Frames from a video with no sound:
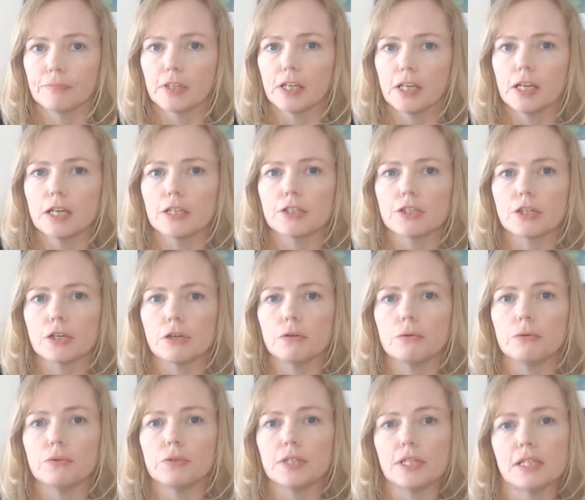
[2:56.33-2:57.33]
So
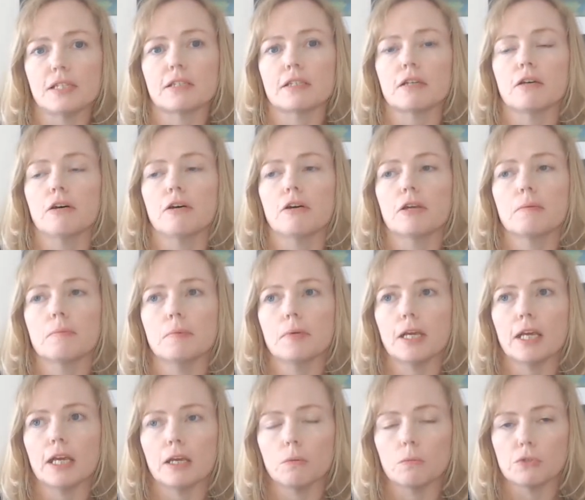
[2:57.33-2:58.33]
this time
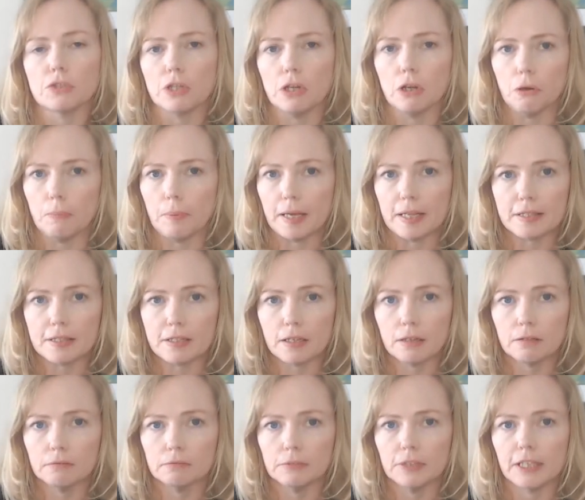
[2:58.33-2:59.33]
it was a lot better,
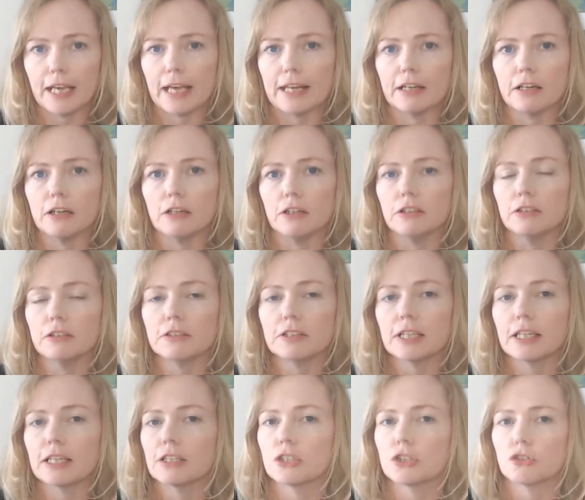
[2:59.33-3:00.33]
it had a heart
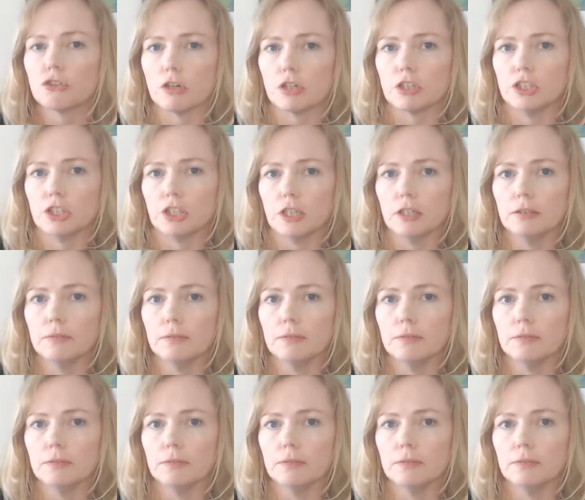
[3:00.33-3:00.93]
and a structure.